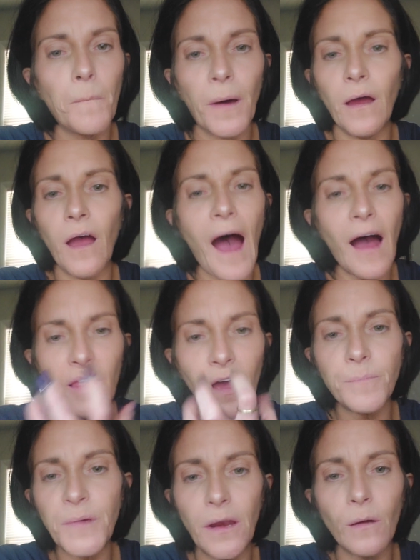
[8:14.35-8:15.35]
But I
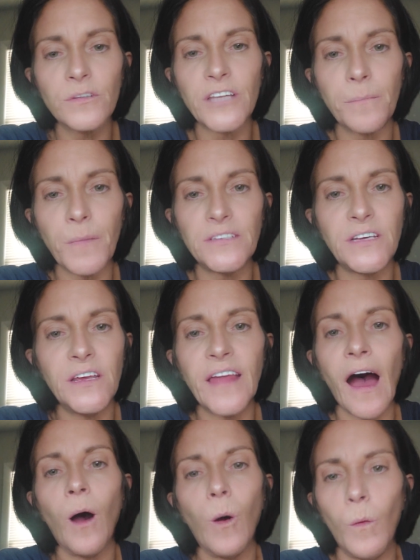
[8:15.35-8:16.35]
like being able to take my teeth
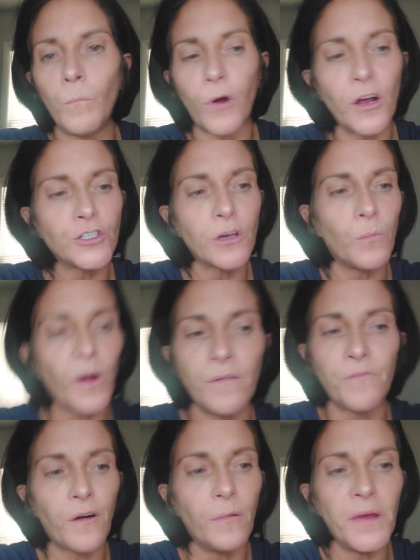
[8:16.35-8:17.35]
out and brush them right
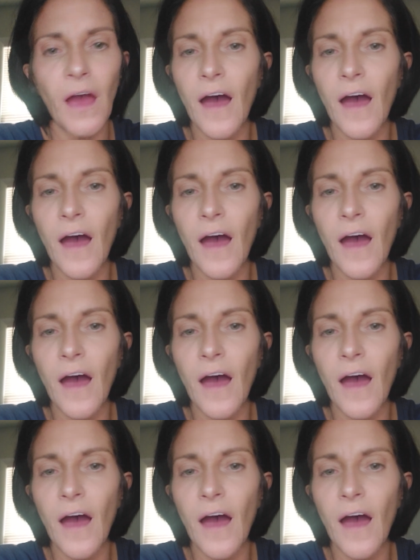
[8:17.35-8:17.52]
in front of me.